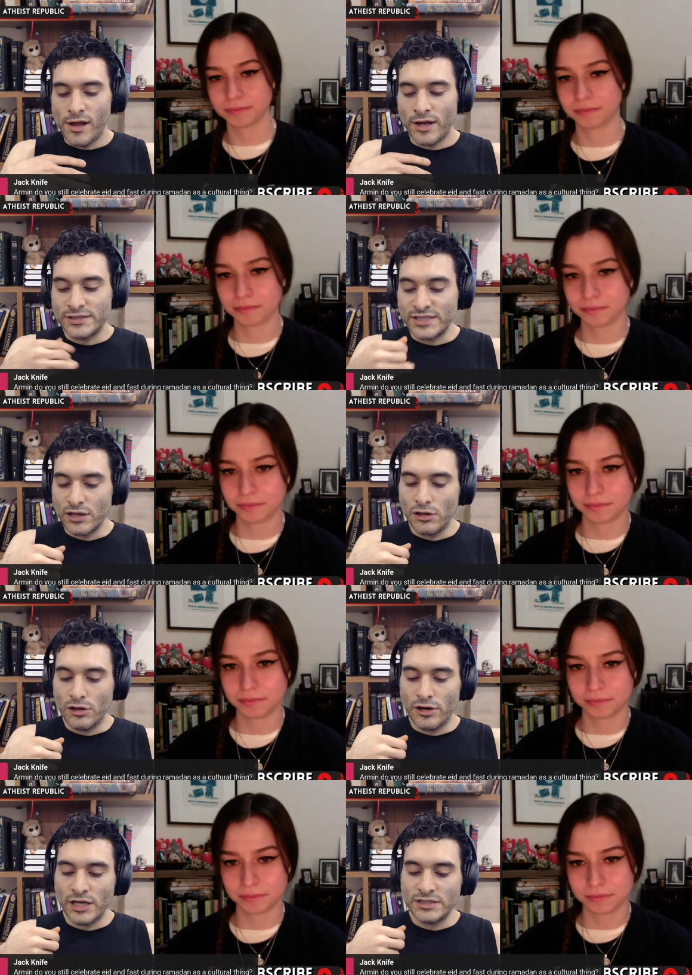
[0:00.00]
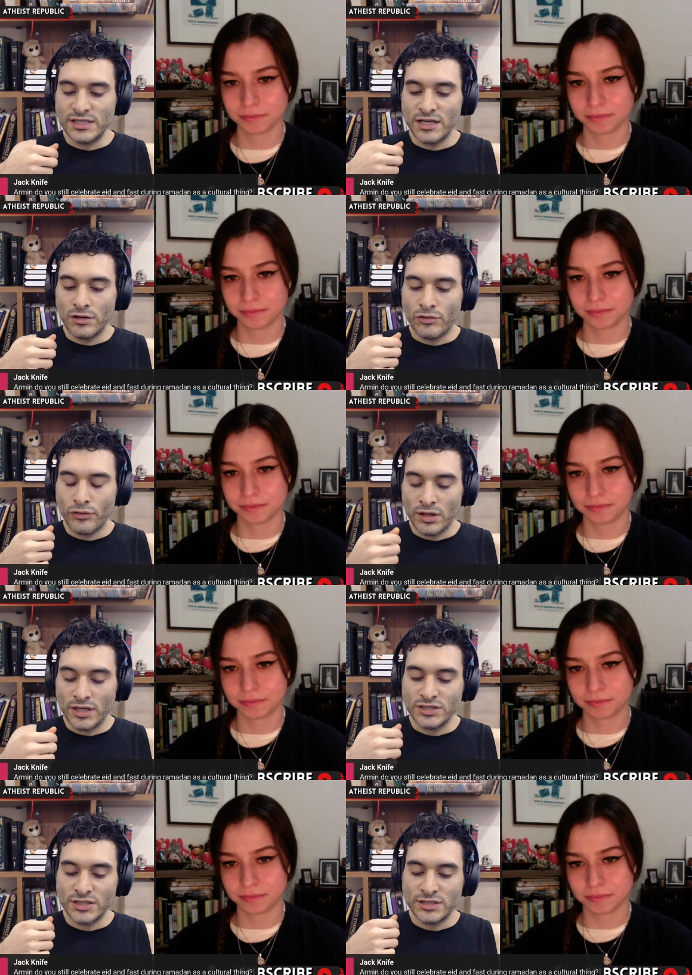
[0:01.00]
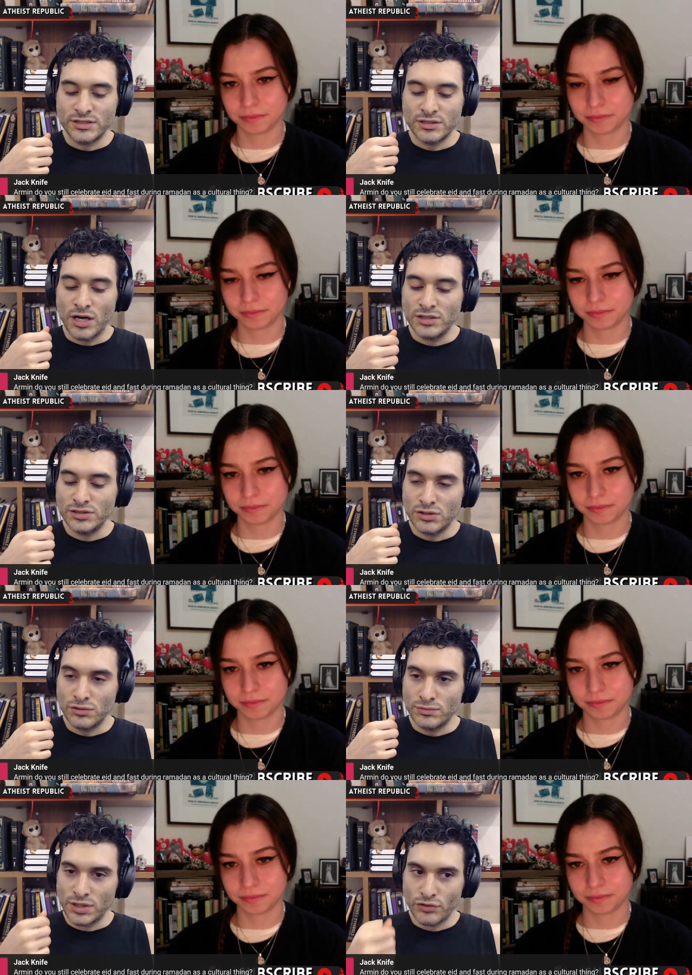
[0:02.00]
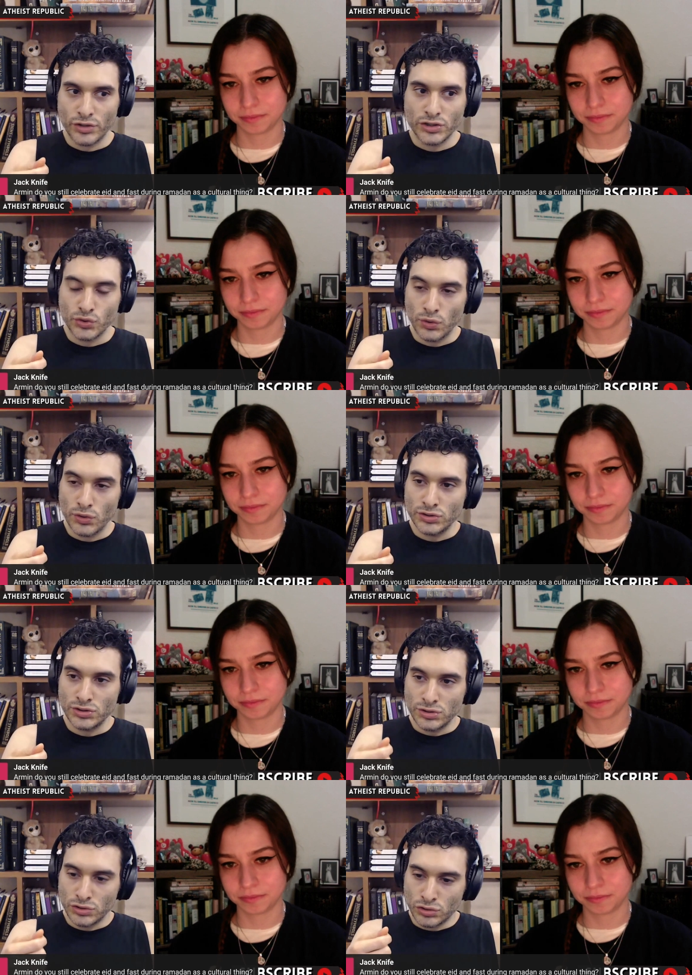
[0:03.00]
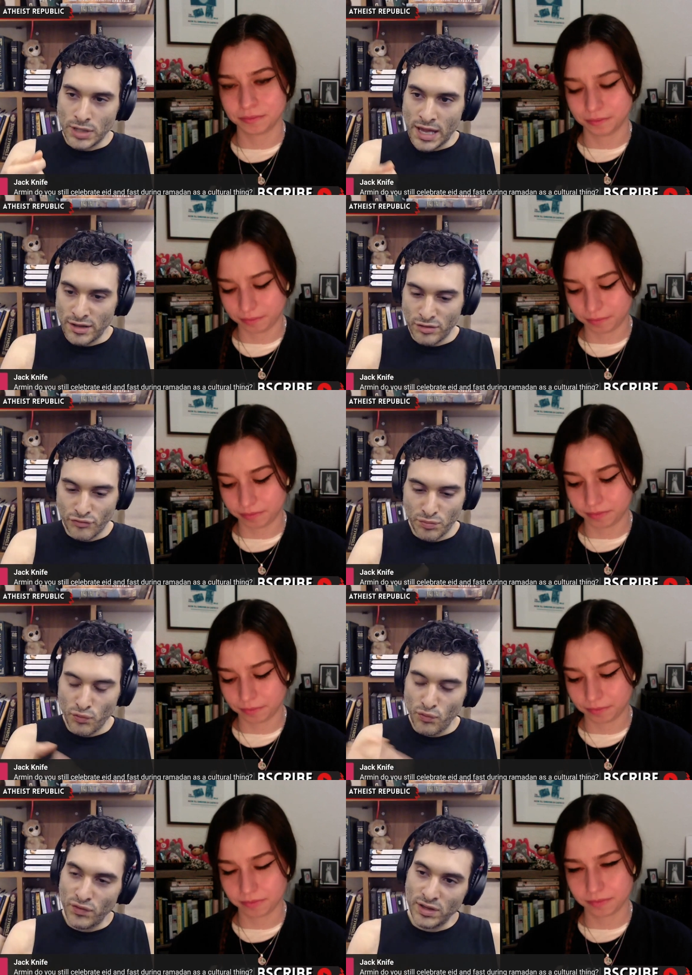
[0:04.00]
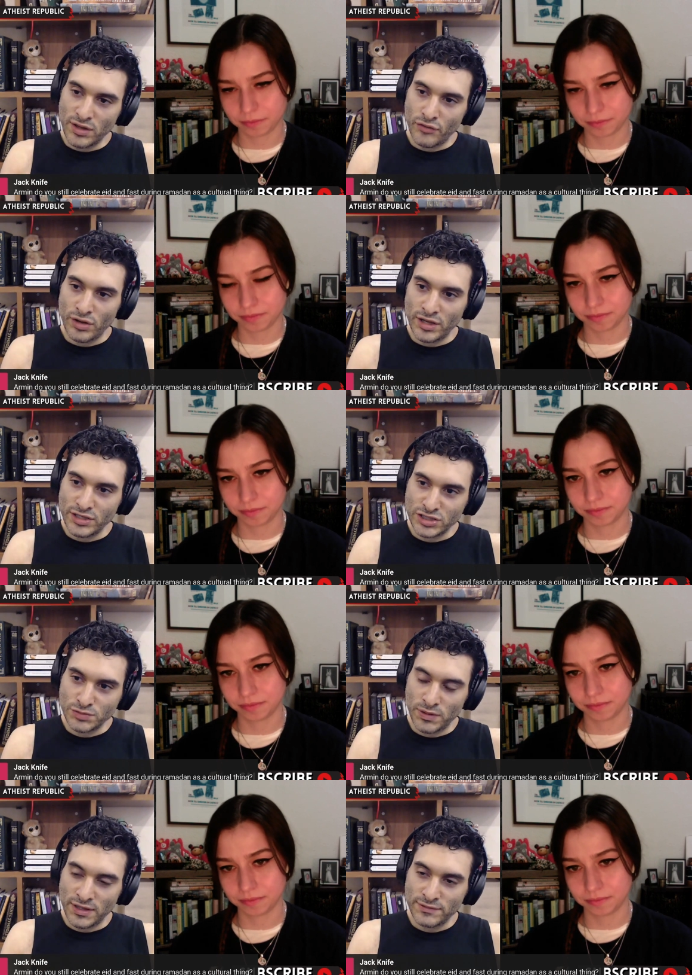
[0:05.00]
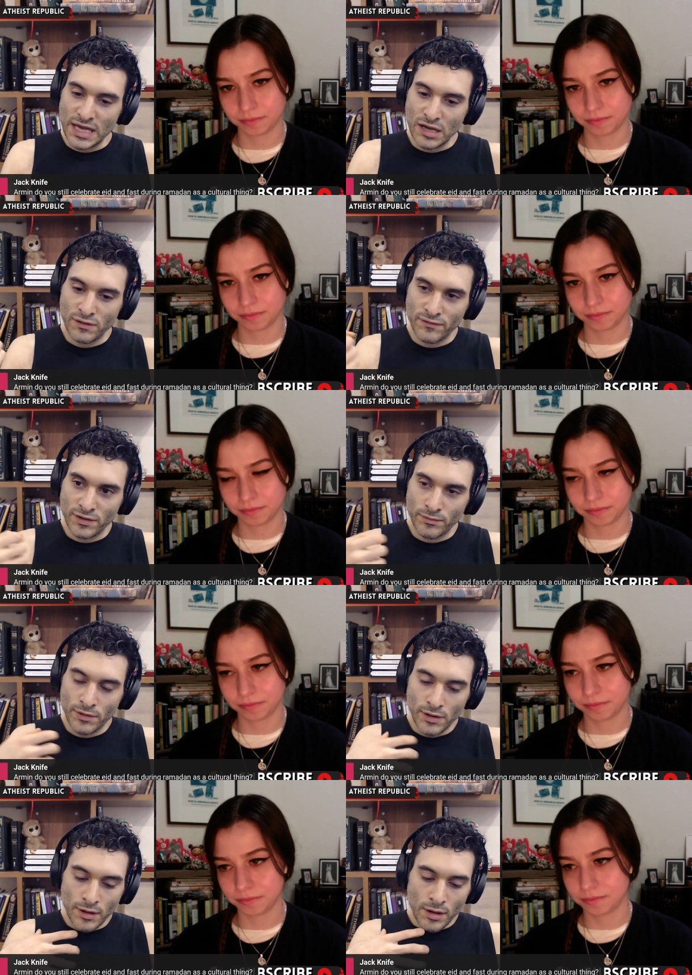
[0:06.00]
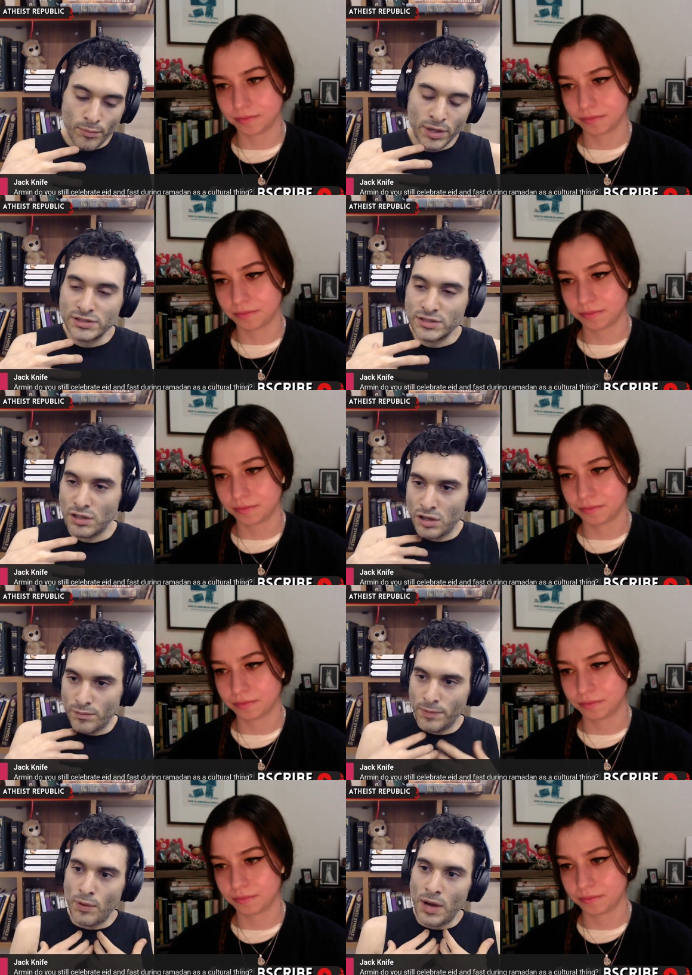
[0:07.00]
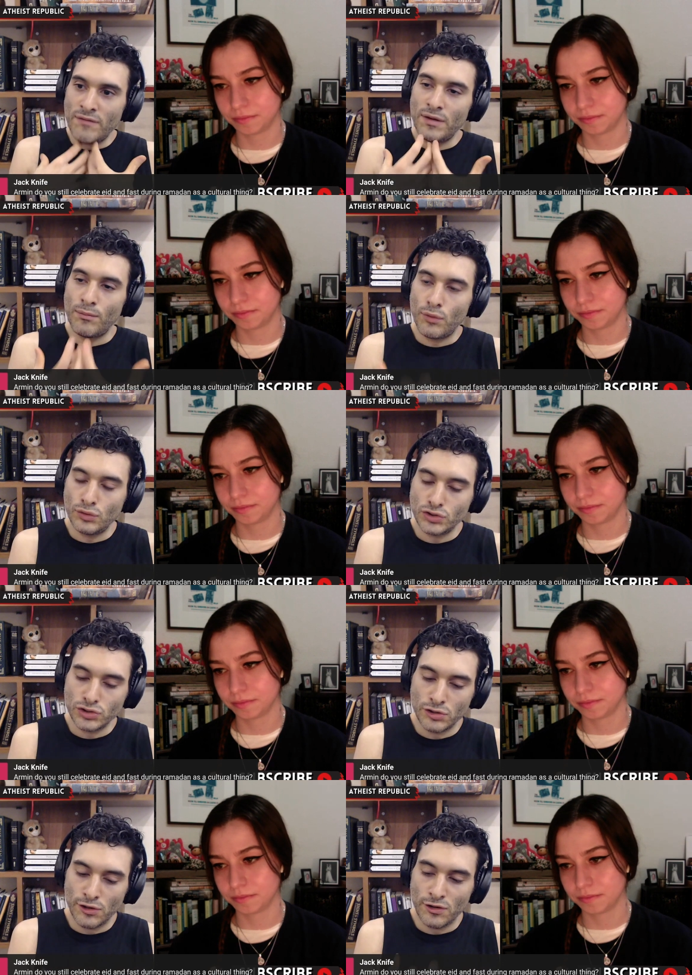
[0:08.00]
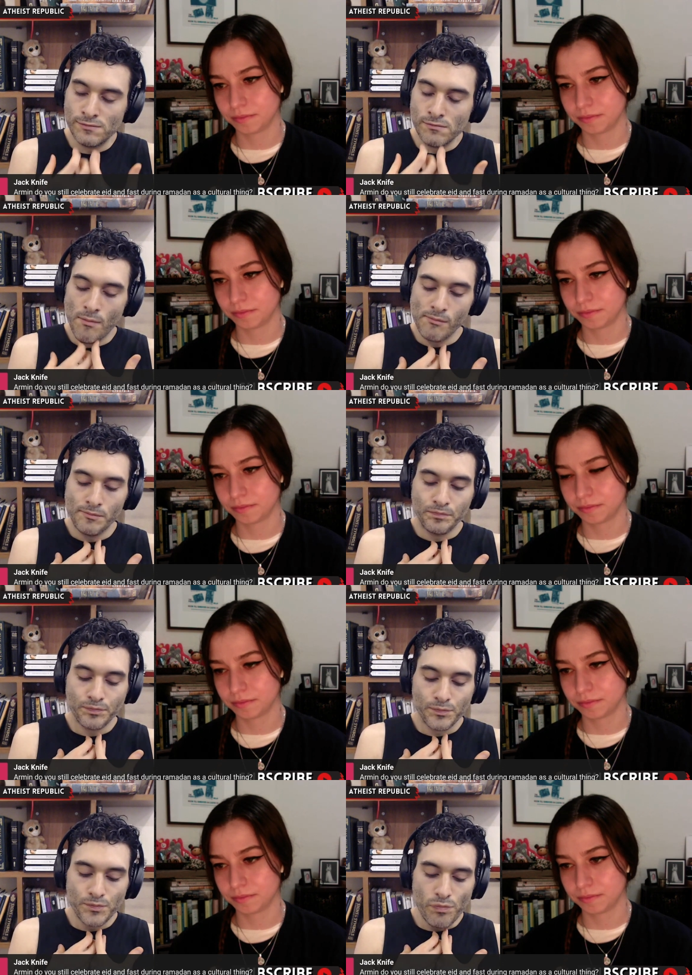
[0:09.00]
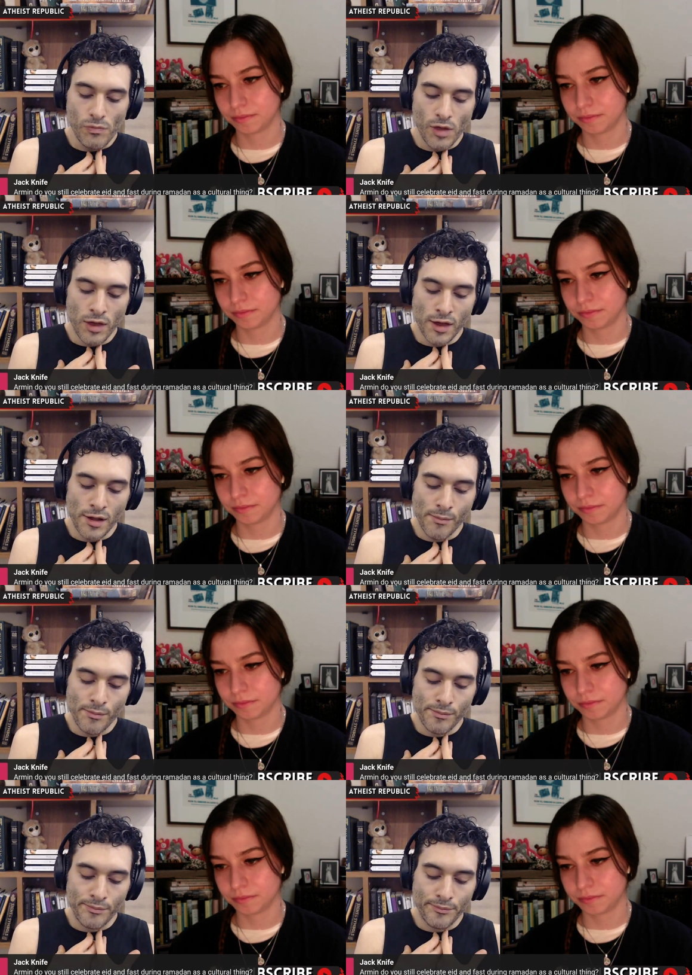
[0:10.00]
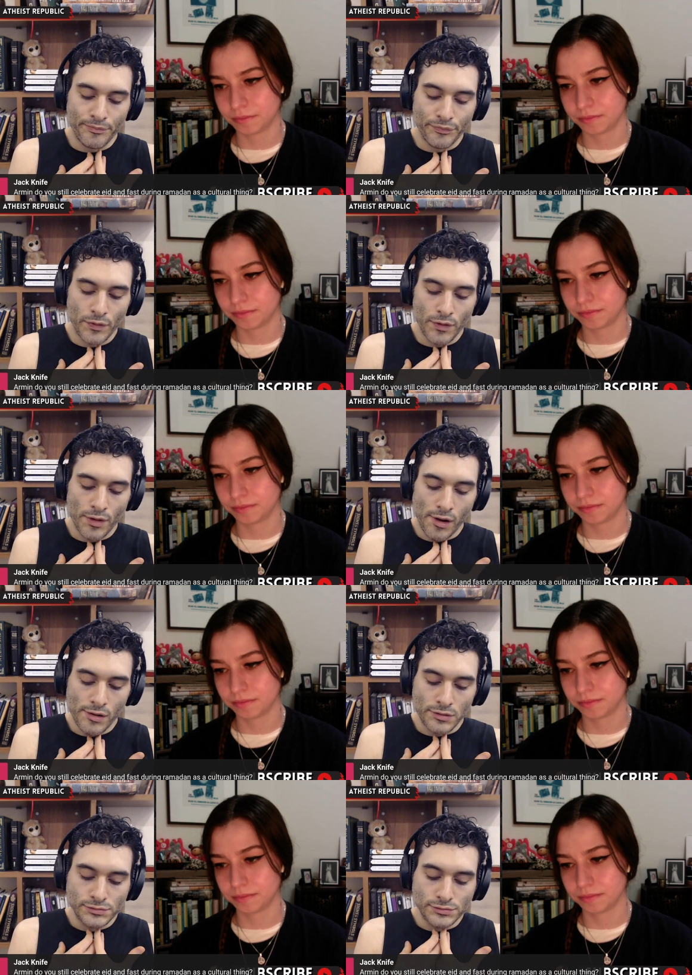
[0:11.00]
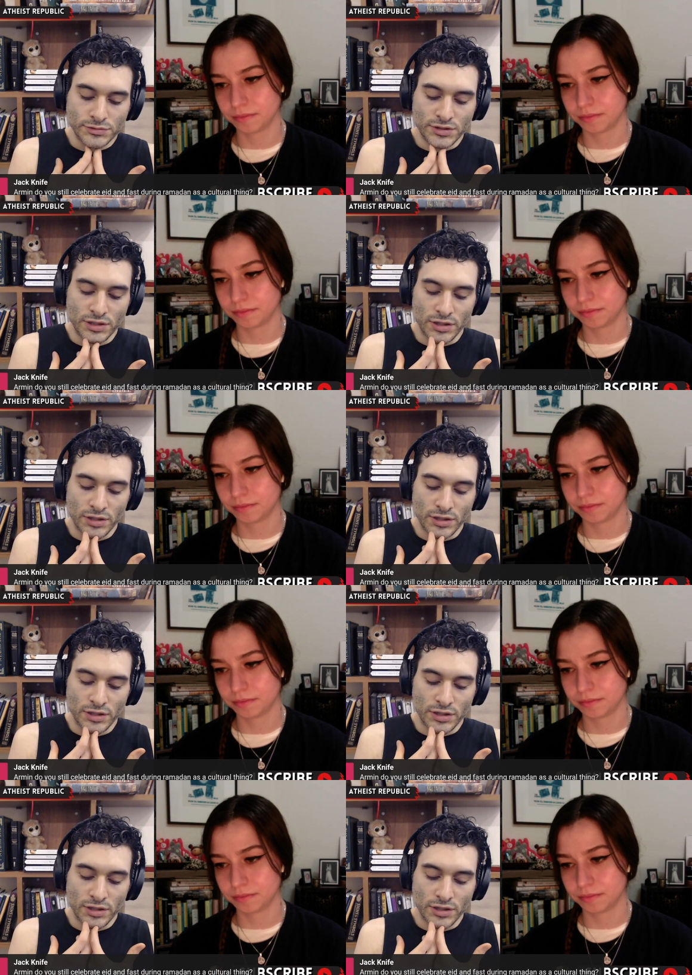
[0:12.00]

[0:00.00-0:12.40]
Speaker 1: uh, secularizing religious customs and rituals and removing their religious beliefs out of them, because a lot of people have emotional, um, d